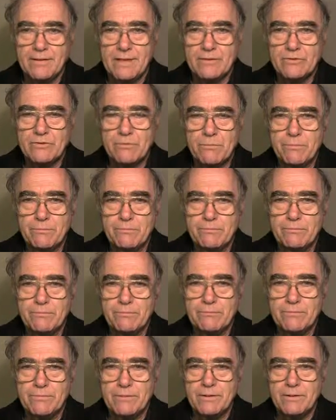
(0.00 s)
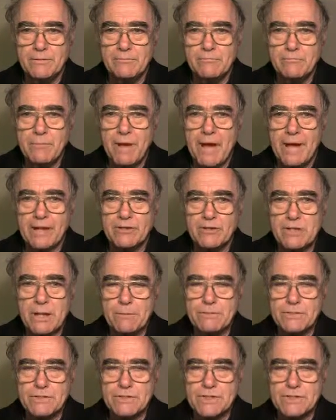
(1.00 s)
That's from Mark
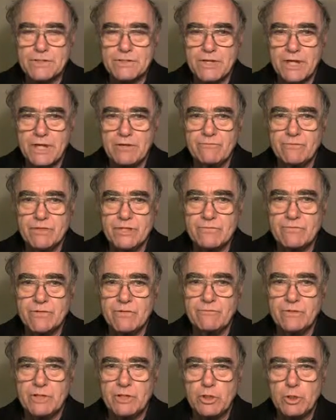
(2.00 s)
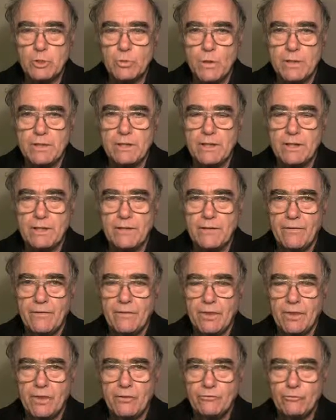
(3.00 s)
chapter 16, verse 15 to 20,
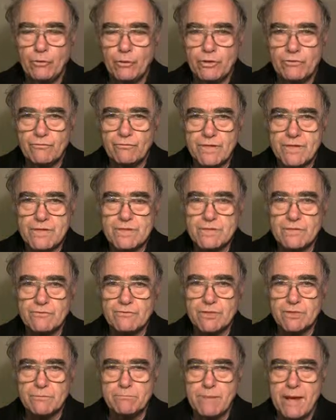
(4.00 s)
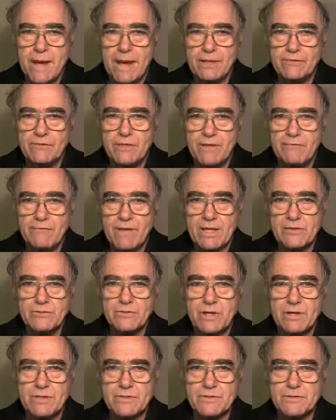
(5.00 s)
for the Feast of St. Mark the
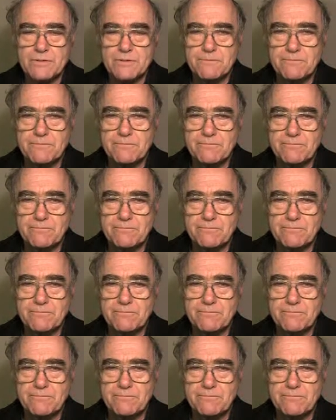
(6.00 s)
Evangelist.